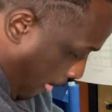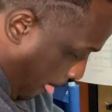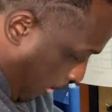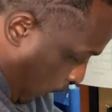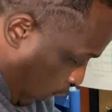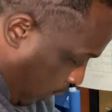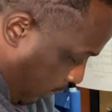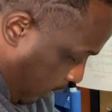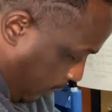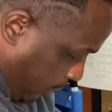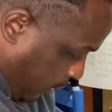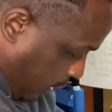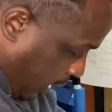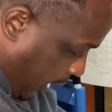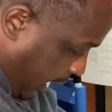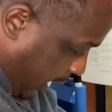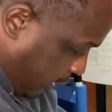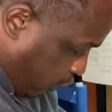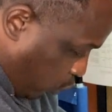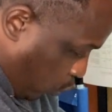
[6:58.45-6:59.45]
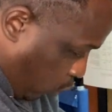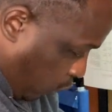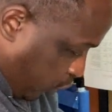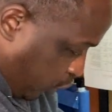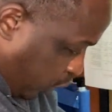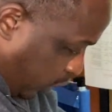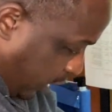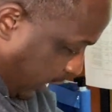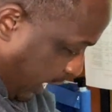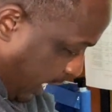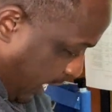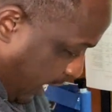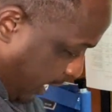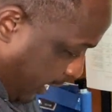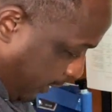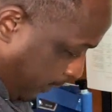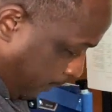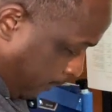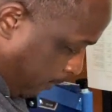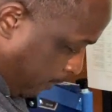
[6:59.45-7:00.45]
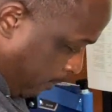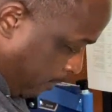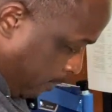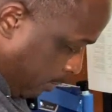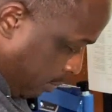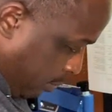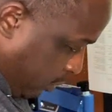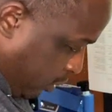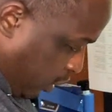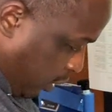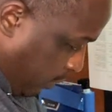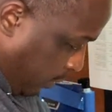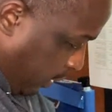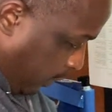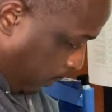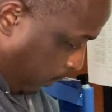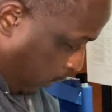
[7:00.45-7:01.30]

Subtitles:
Remember, you guys, you want your line to be